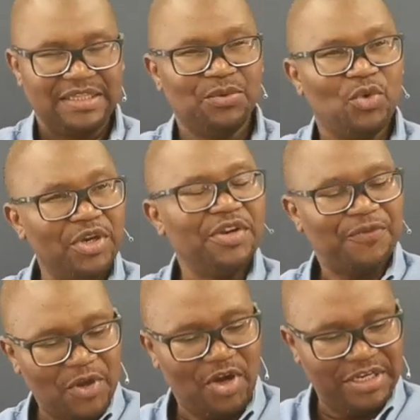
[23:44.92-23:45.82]
The Word
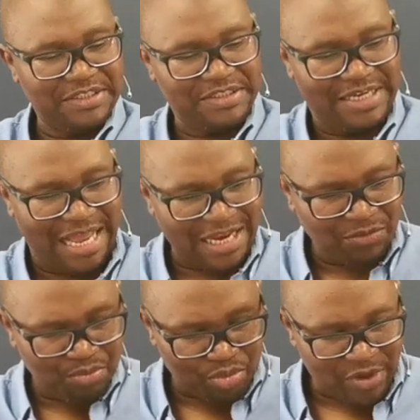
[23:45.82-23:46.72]
of God is an
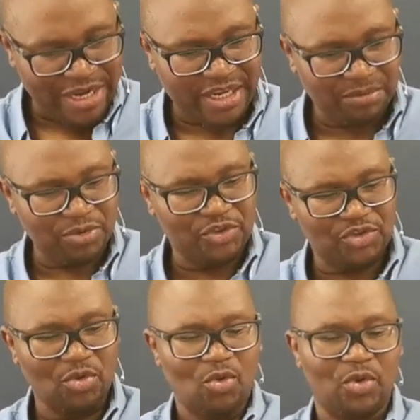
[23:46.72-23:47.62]
unbreakable
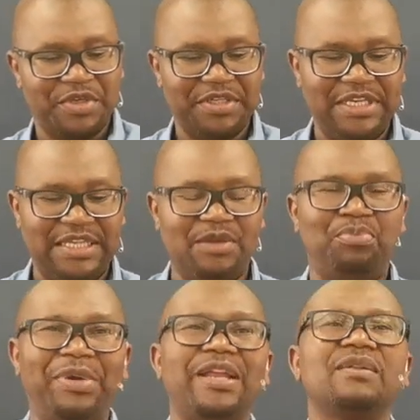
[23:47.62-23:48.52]
sword in the
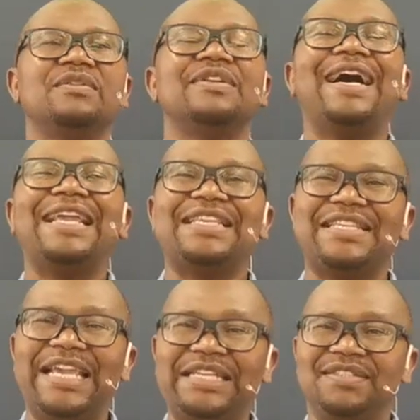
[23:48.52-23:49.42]
battle
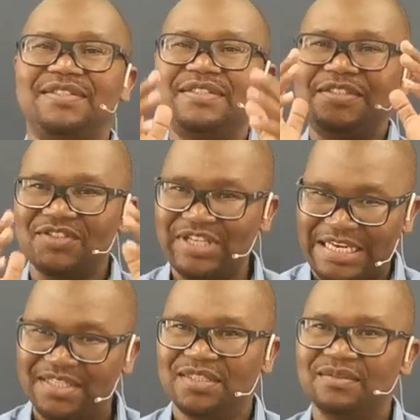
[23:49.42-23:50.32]
against
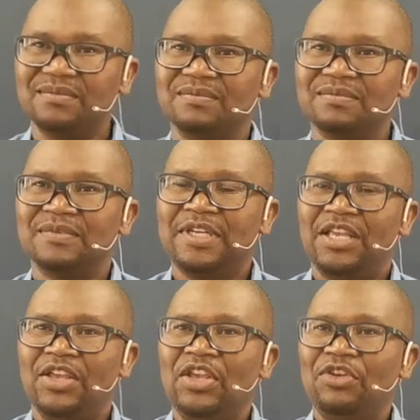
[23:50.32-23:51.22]
Satan.
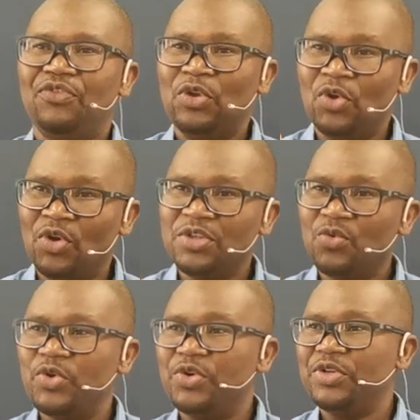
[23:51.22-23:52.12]
If you know the
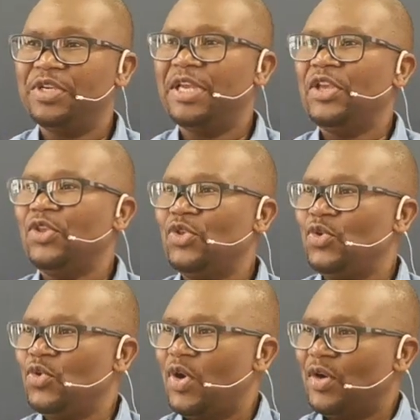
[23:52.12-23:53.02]
Word,
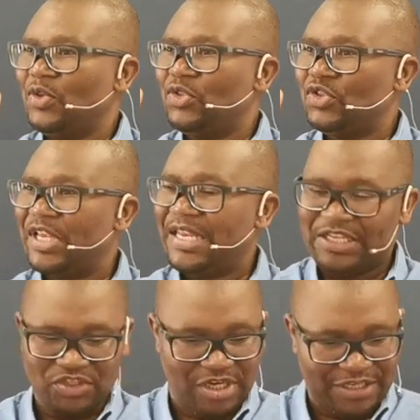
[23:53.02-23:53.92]
you stand
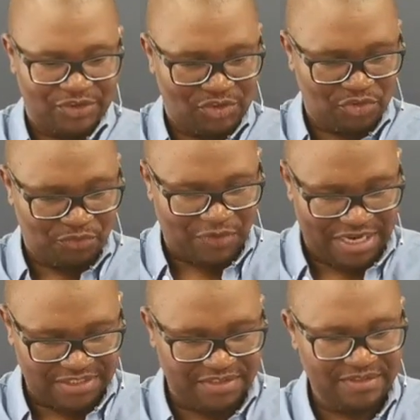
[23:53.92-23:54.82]
the chance to
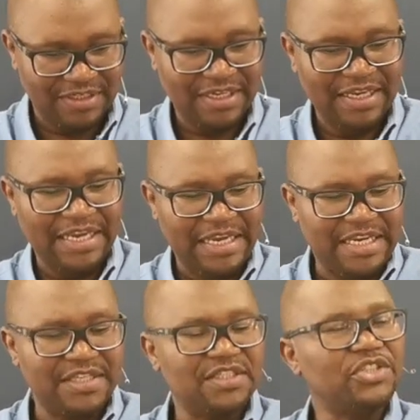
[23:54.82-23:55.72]
fight.
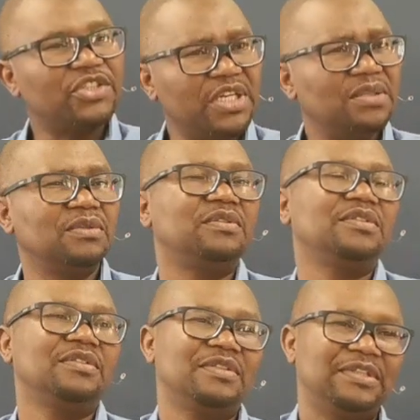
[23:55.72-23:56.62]
It is a
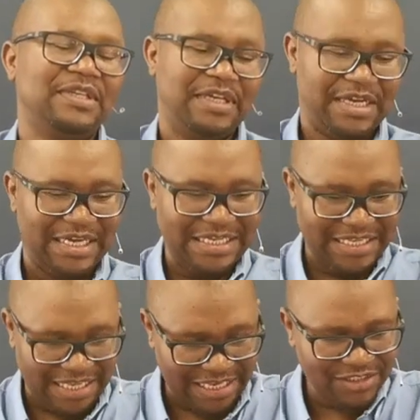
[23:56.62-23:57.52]
shield
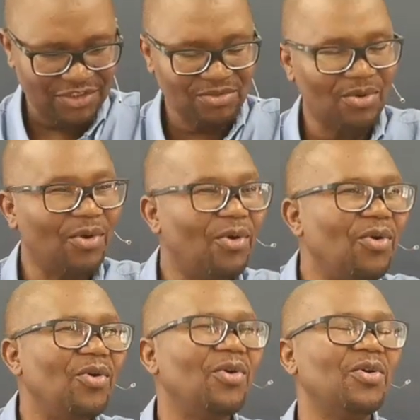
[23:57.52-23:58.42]
against
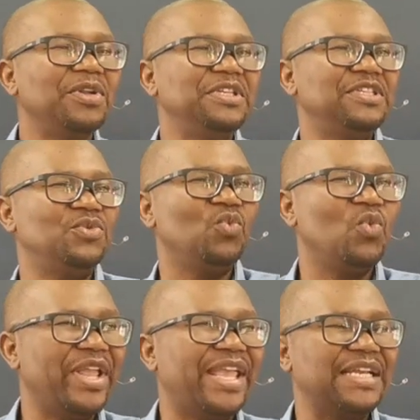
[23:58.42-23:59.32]
all his
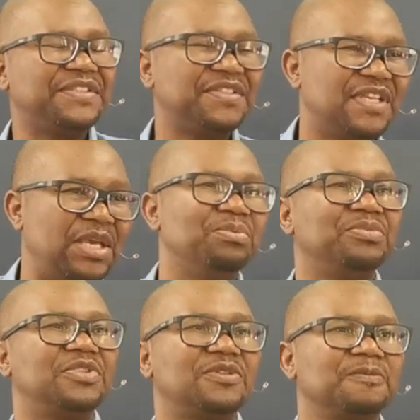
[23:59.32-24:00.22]
wicked
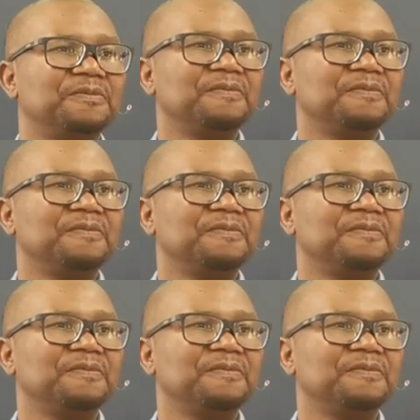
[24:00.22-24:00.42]
schemes.